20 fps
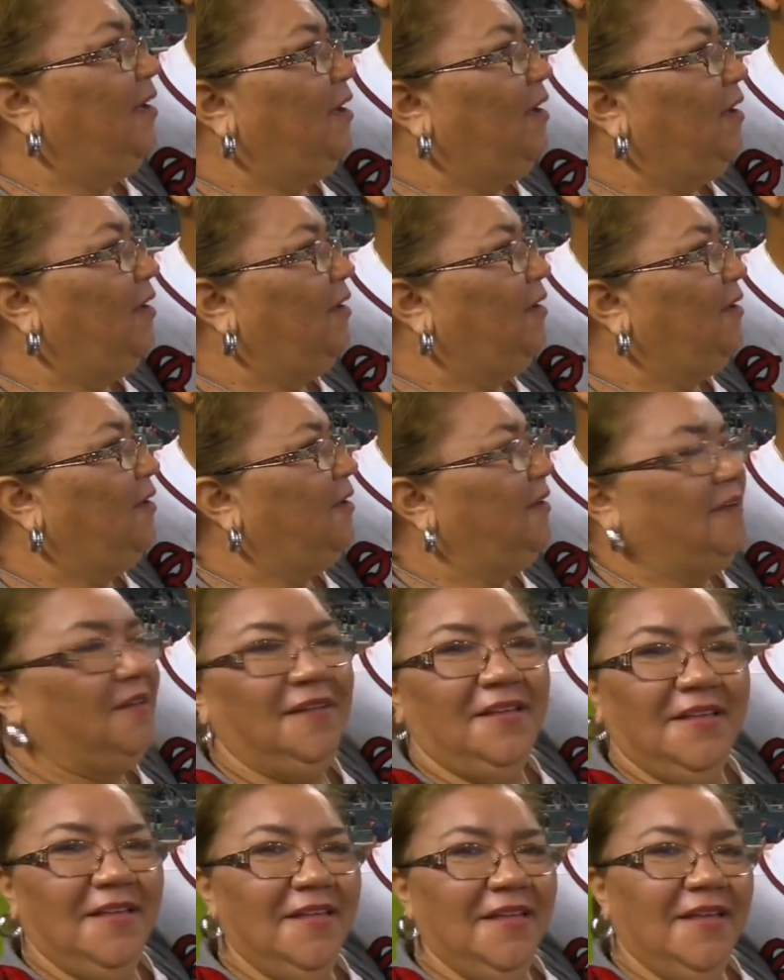
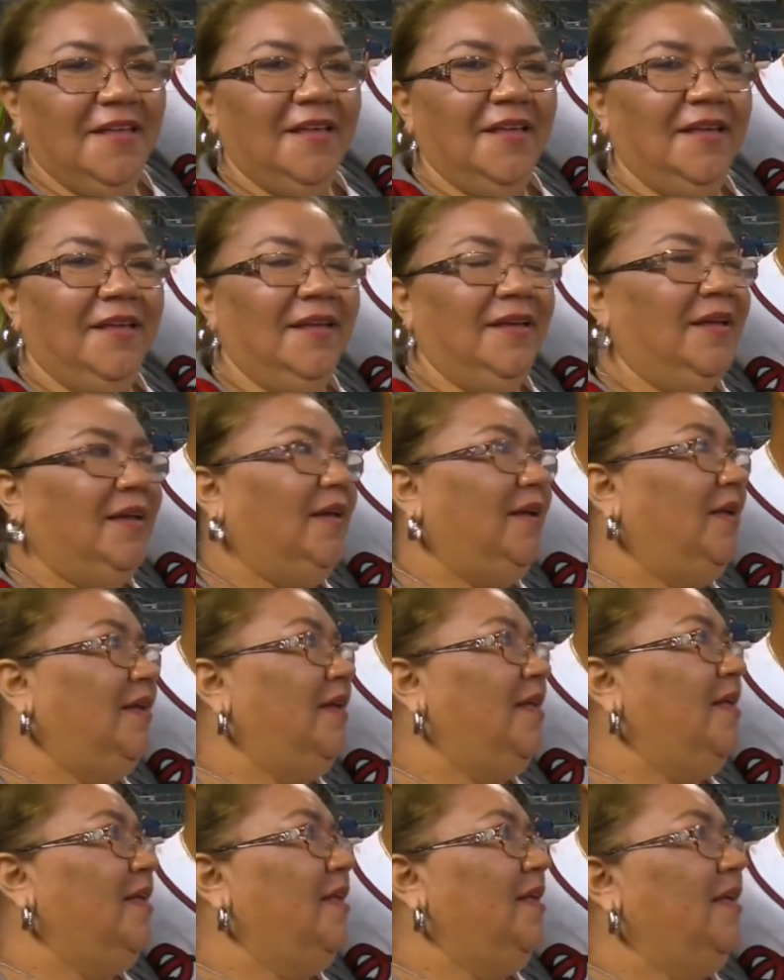
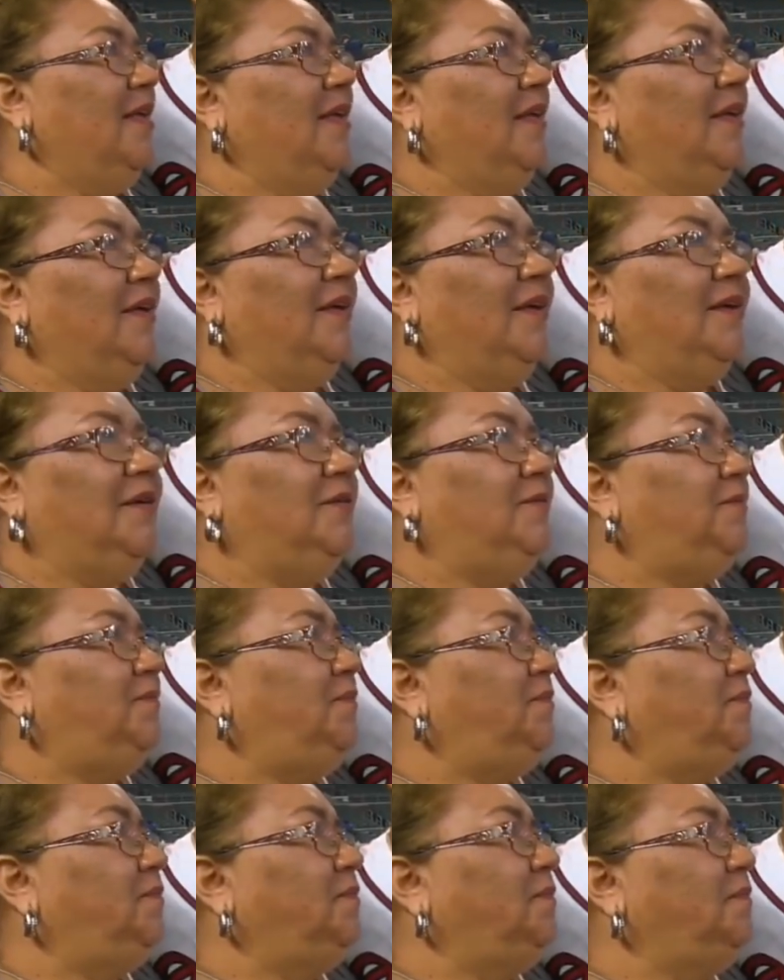
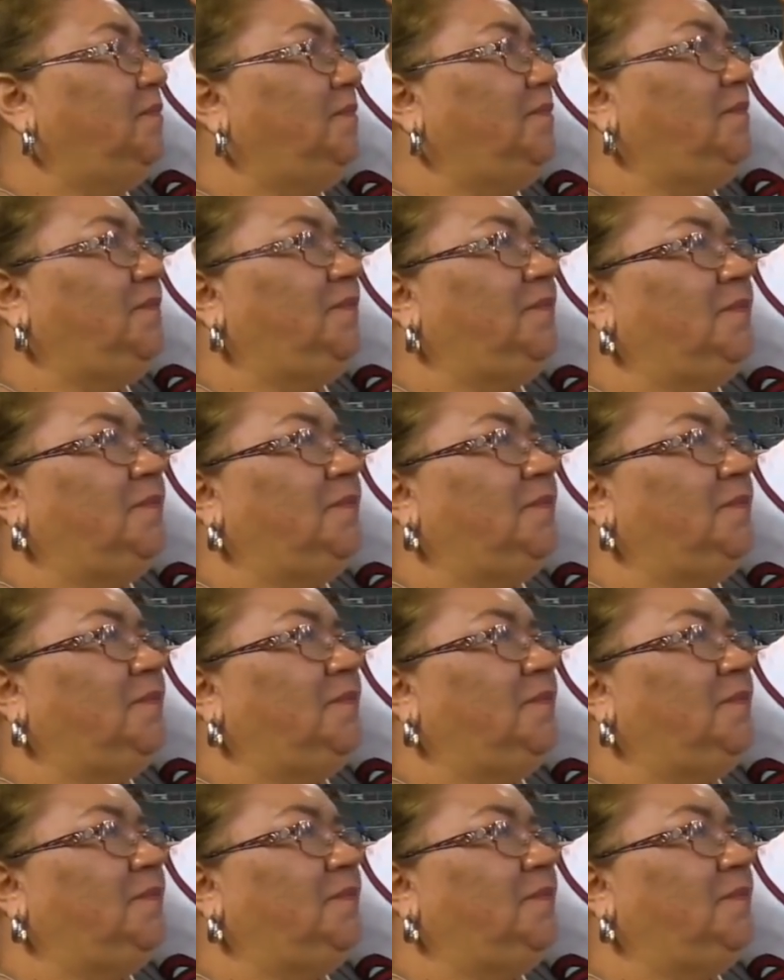[no speech]